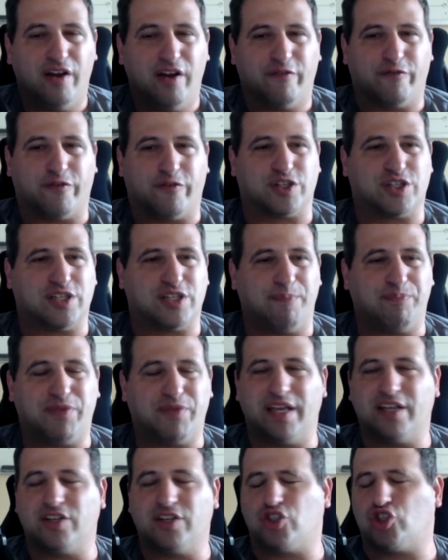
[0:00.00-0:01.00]
for
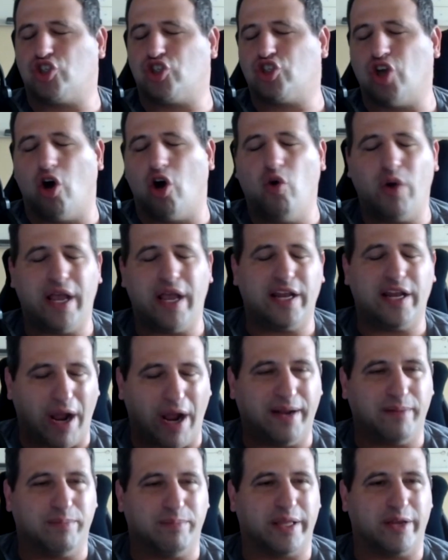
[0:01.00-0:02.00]
something so
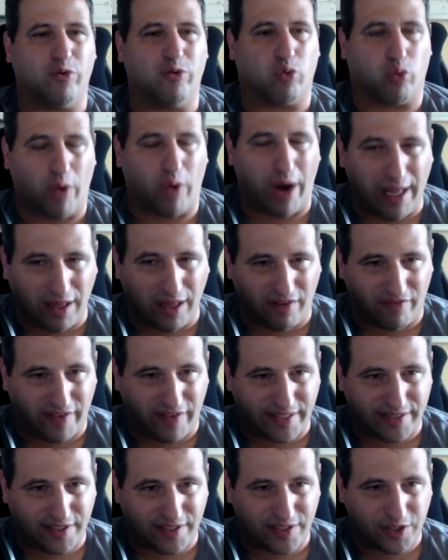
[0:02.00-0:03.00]
incredibly
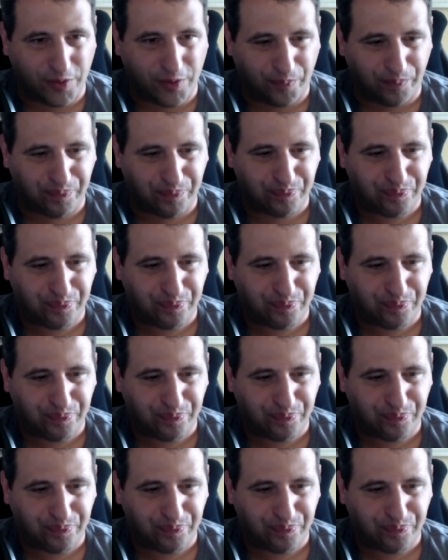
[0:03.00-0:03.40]
relevant.